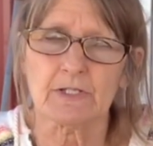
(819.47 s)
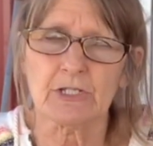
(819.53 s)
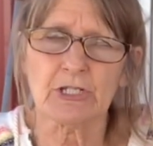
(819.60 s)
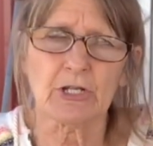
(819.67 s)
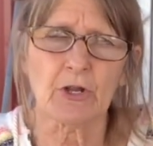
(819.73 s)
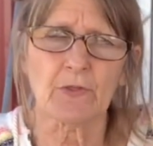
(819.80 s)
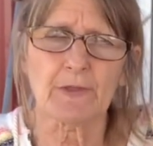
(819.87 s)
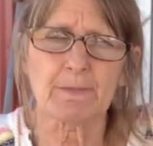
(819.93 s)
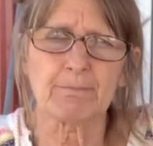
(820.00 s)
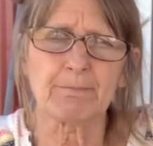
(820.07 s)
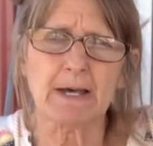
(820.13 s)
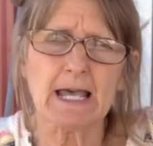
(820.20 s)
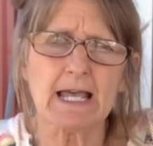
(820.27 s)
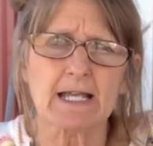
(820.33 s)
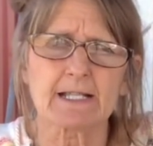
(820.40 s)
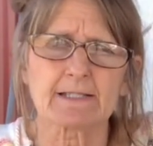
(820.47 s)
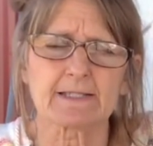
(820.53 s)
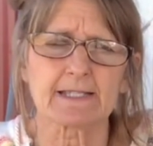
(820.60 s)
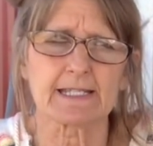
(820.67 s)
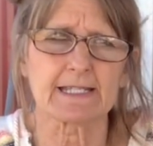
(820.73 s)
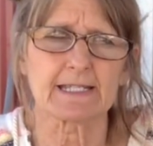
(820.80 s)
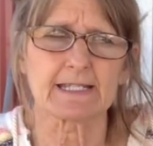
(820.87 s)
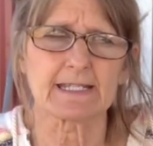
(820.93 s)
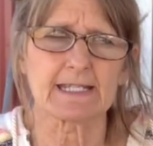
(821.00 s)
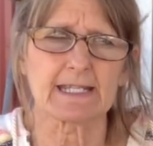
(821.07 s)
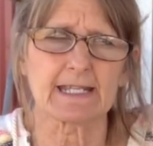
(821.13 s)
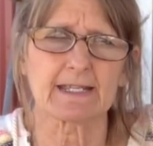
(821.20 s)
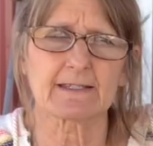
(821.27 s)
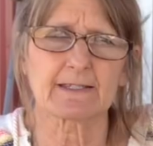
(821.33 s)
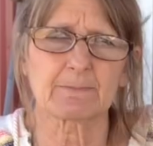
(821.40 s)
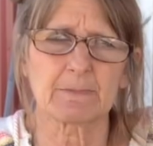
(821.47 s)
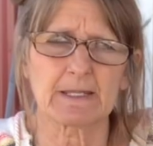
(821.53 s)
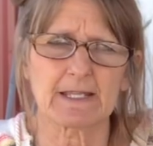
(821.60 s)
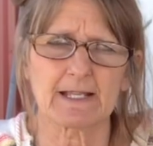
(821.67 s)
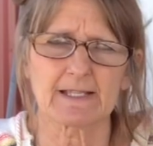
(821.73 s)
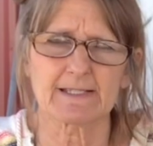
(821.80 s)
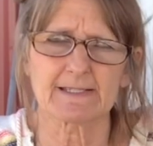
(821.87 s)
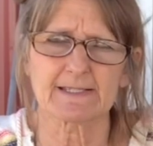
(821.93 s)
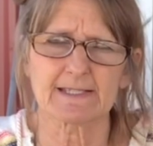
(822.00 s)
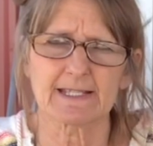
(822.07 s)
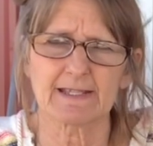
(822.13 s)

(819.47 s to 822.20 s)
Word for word: you know, the bugs, it's because